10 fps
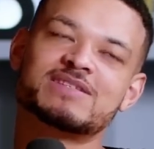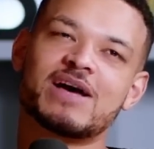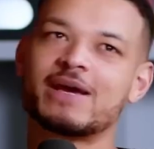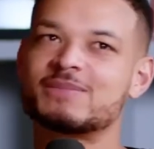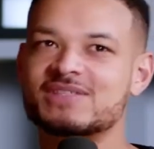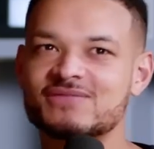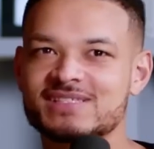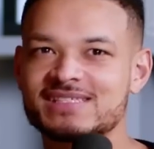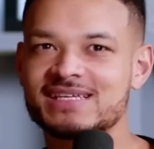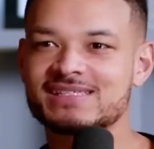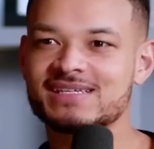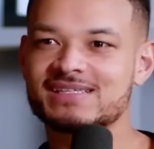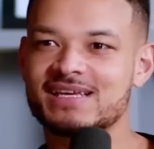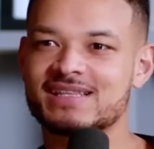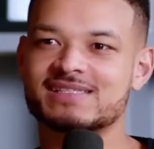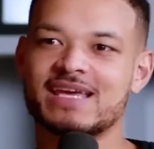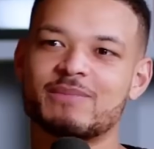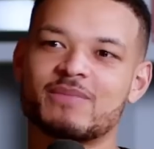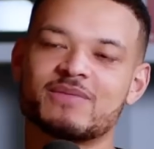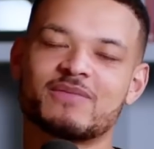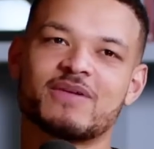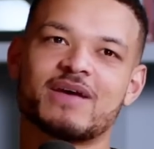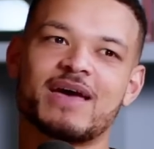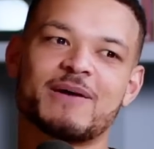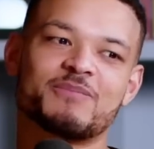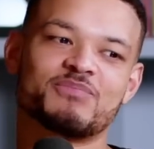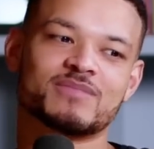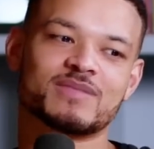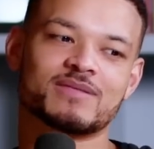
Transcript: types of diseases in the same level